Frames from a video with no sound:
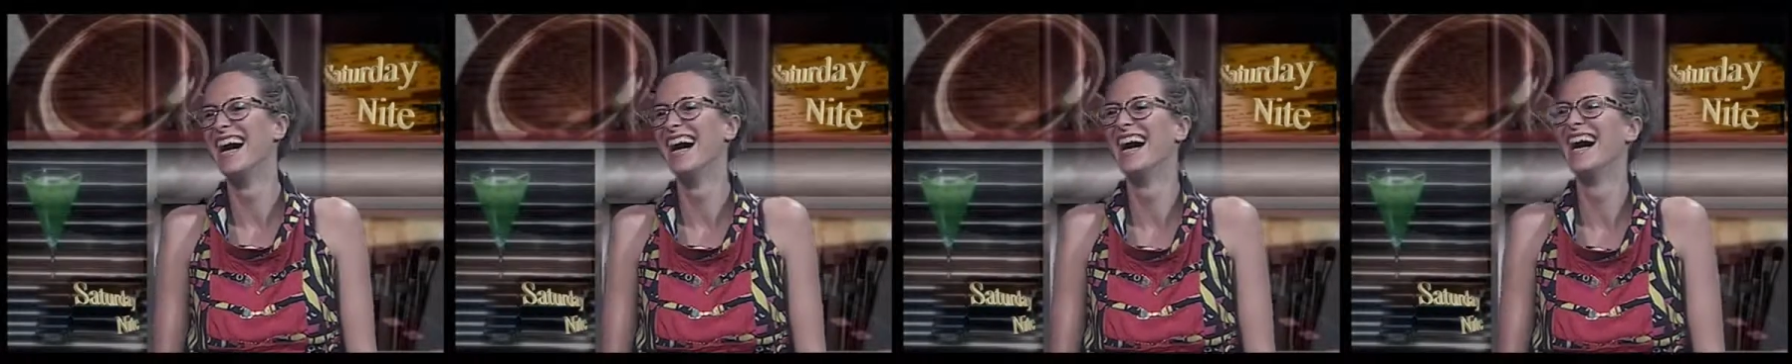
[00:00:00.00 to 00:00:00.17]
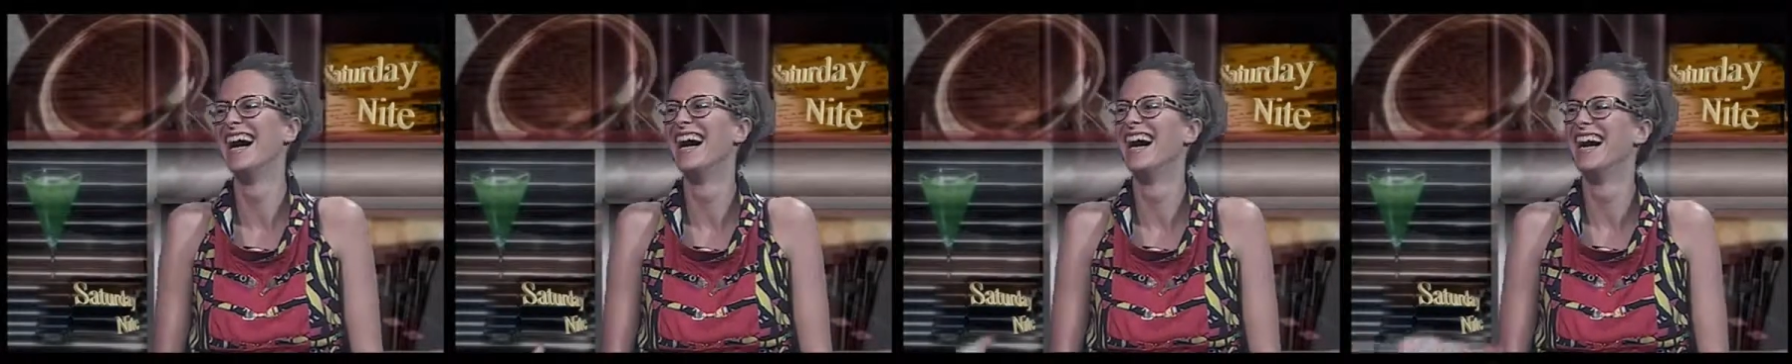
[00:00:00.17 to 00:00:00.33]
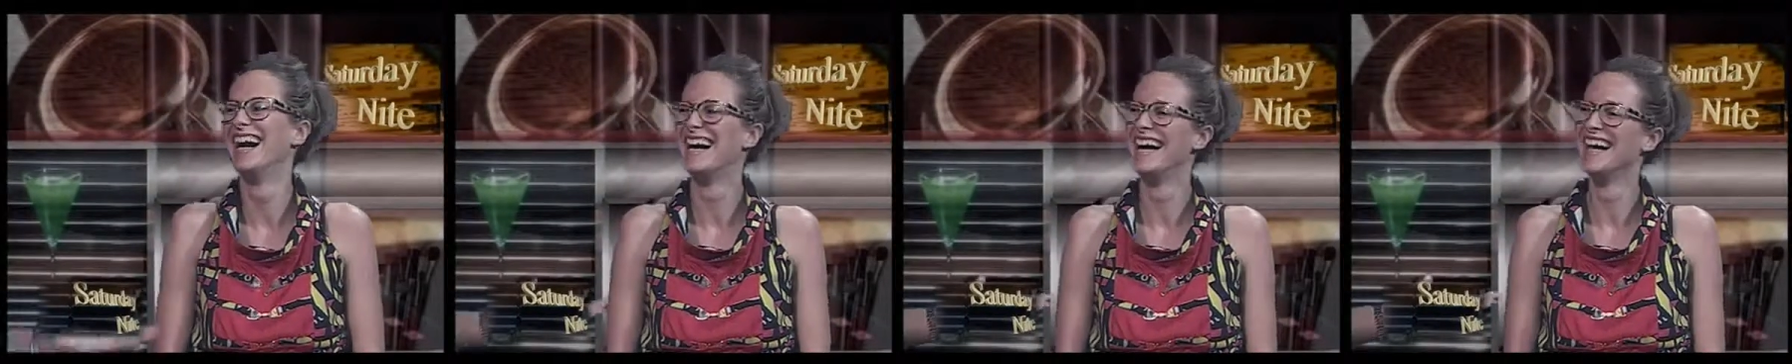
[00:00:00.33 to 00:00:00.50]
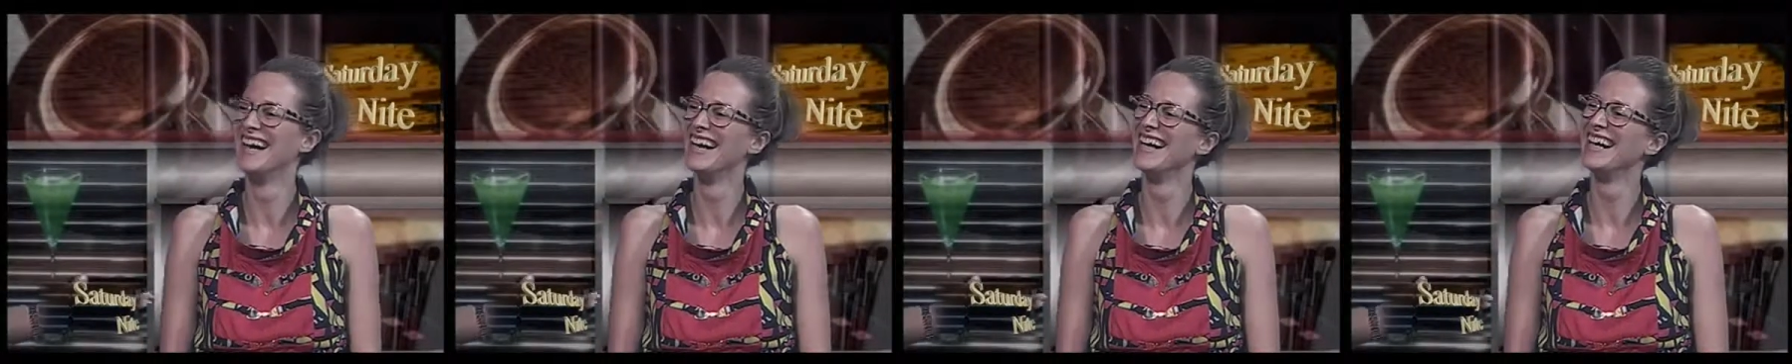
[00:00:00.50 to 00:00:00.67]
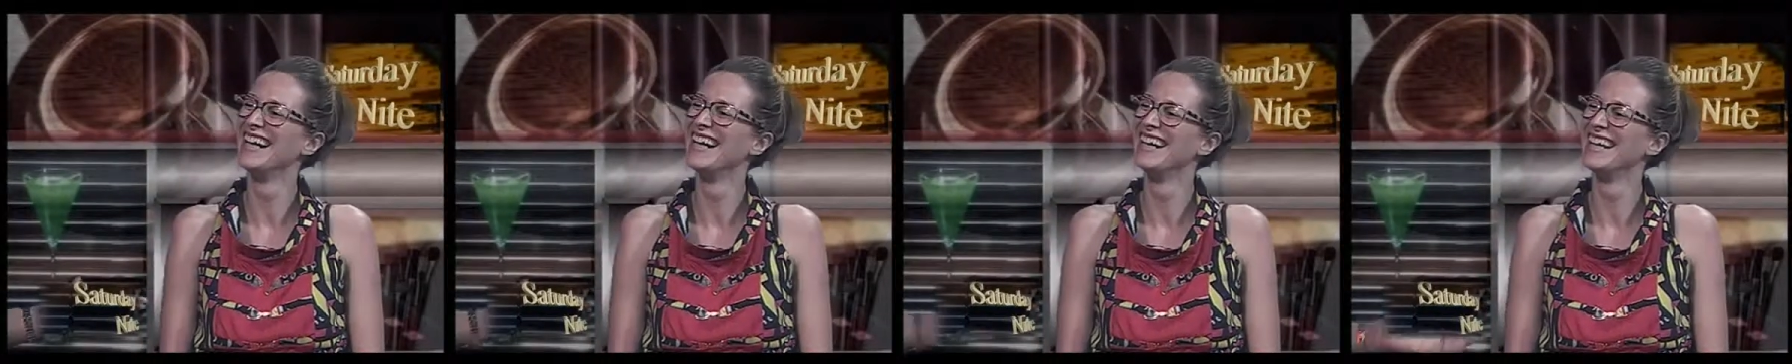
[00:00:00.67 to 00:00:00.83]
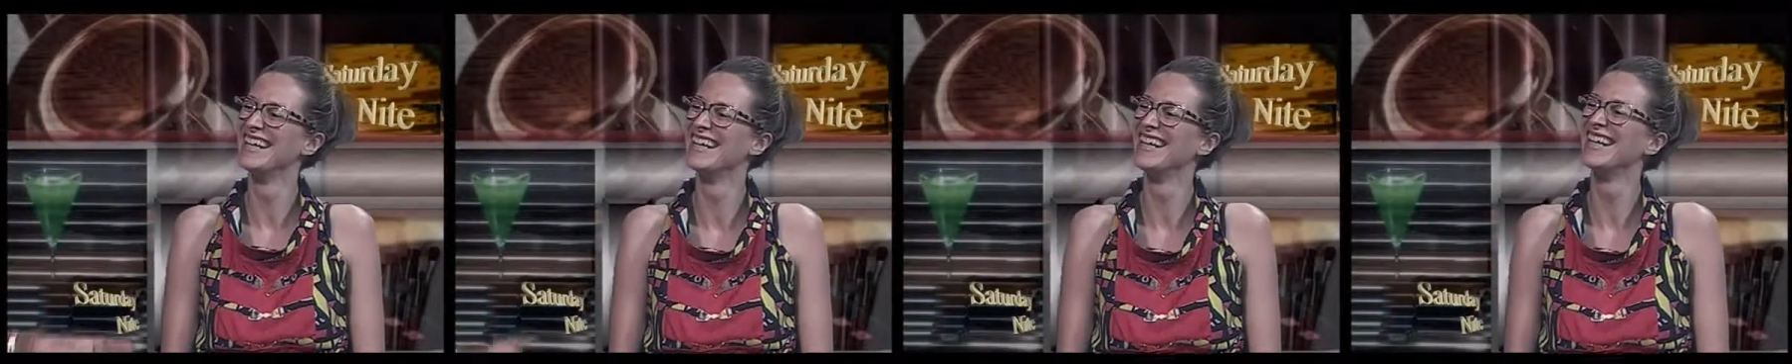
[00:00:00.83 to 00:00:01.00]
But you're
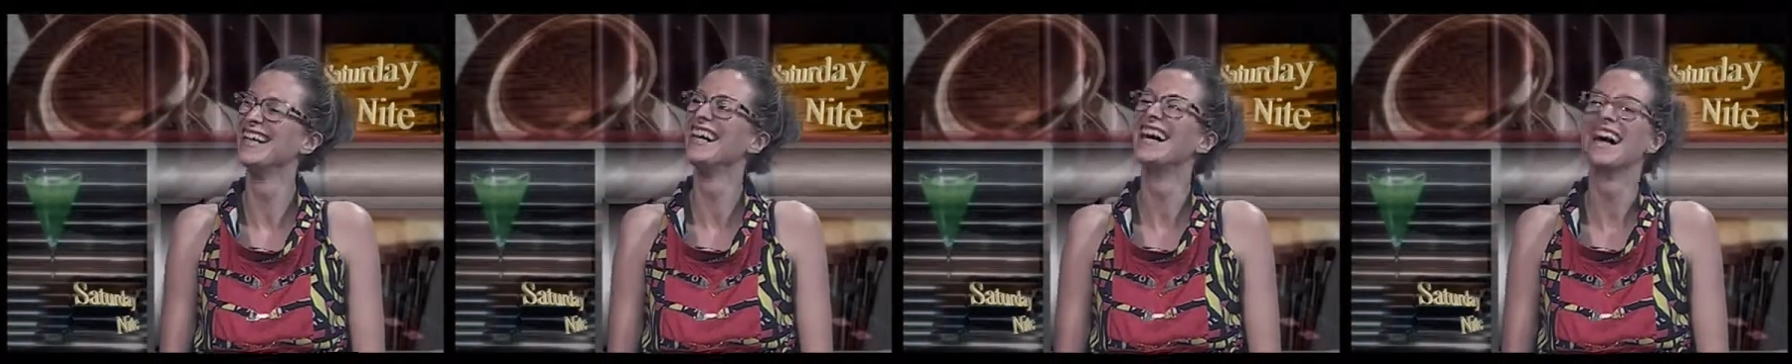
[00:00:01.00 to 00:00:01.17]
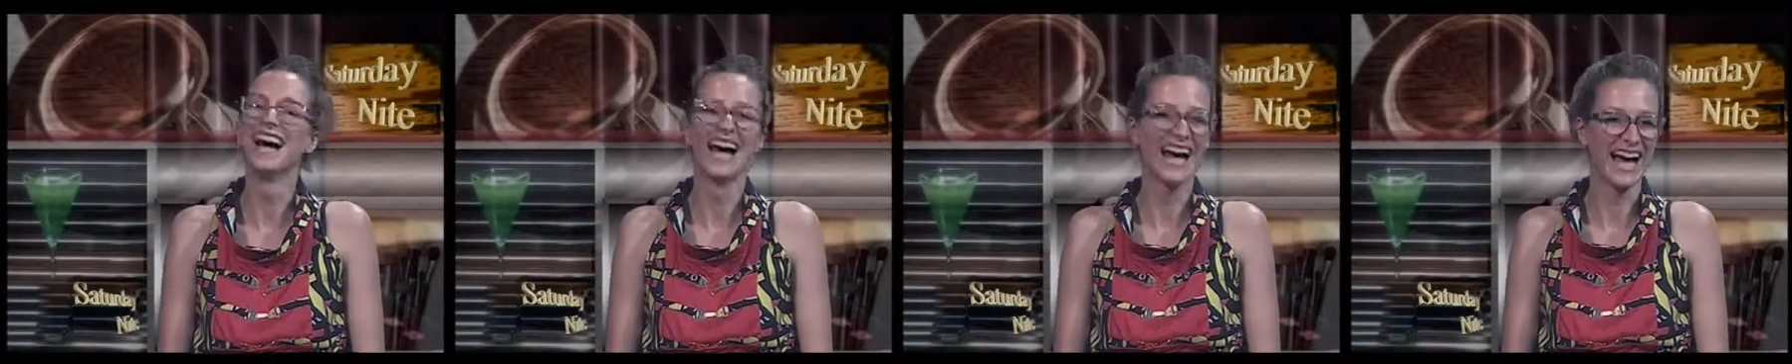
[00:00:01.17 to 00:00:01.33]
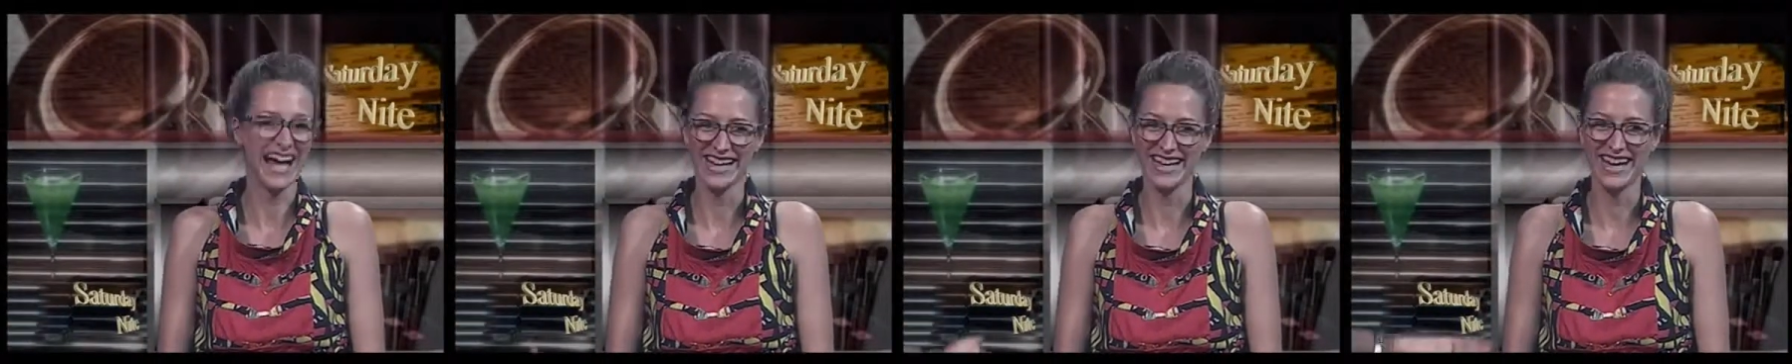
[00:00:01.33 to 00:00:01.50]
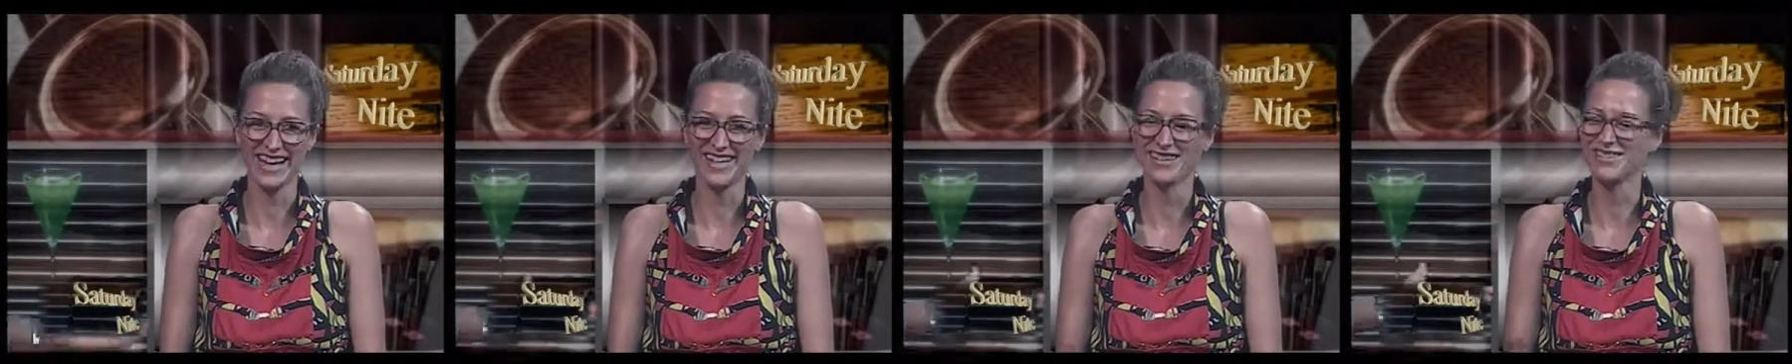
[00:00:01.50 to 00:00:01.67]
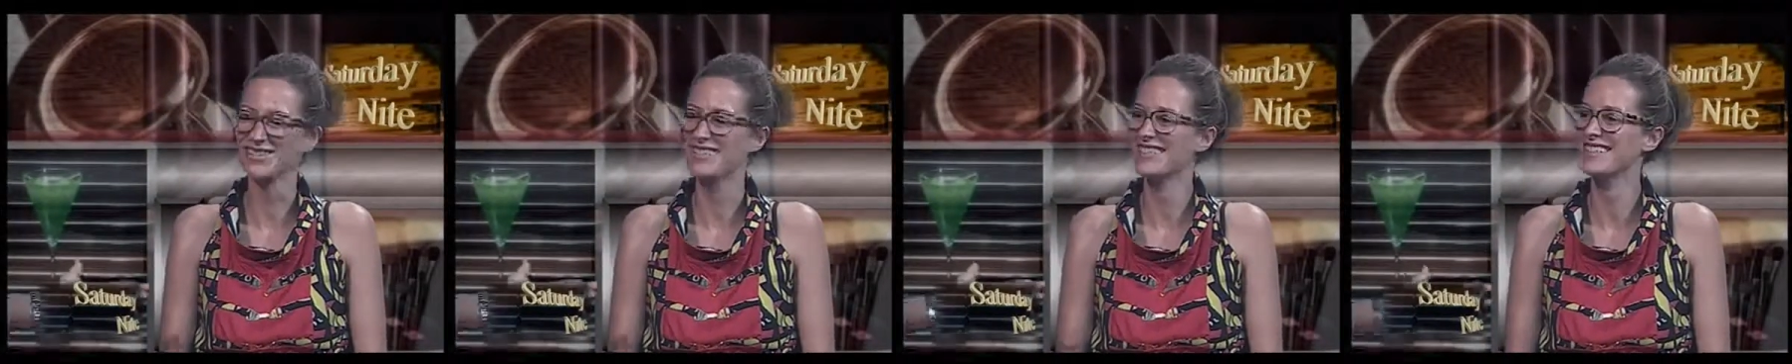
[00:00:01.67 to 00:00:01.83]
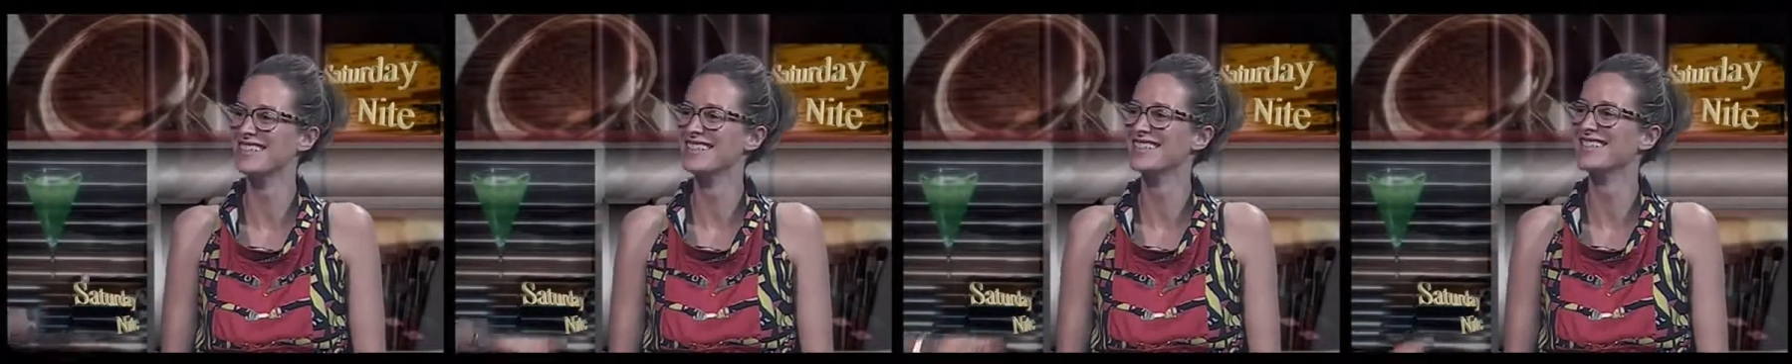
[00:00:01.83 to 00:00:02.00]
single. You're announce.
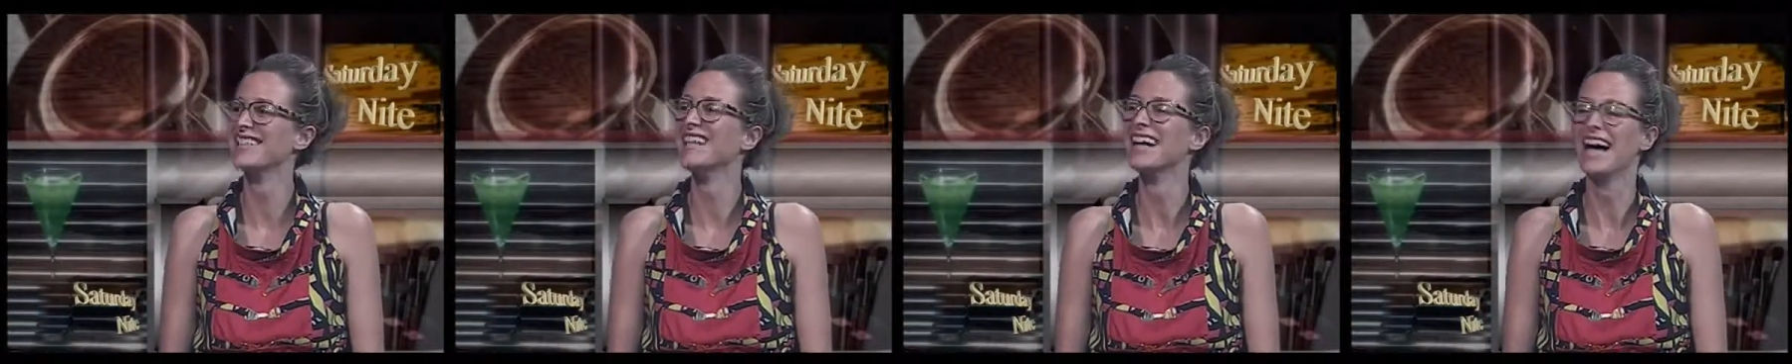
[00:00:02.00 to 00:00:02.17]
available.